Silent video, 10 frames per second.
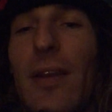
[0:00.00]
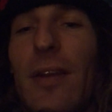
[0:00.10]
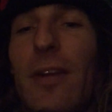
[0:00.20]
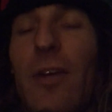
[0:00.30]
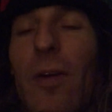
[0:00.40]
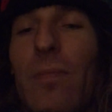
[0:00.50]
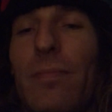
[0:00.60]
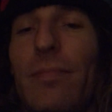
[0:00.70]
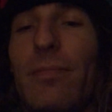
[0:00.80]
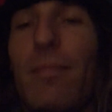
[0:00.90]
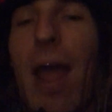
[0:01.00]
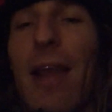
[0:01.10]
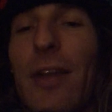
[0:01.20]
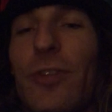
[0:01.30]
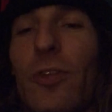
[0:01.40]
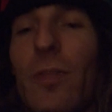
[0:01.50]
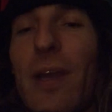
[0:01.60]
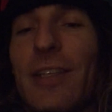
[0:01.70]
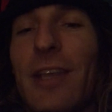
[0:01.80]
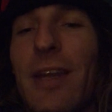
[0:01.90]
you know, mind controlled by
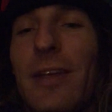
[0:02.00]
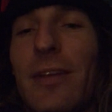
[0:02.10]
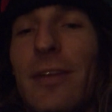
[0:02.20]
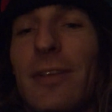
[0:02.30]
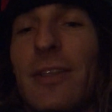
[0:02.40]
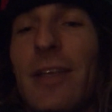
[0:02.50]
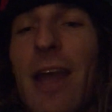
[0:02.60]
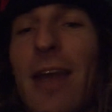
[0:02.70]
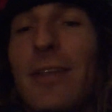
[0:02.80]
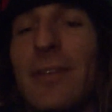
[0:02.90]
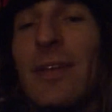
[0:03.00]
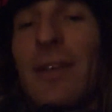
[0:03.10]
Satan and the CIAs.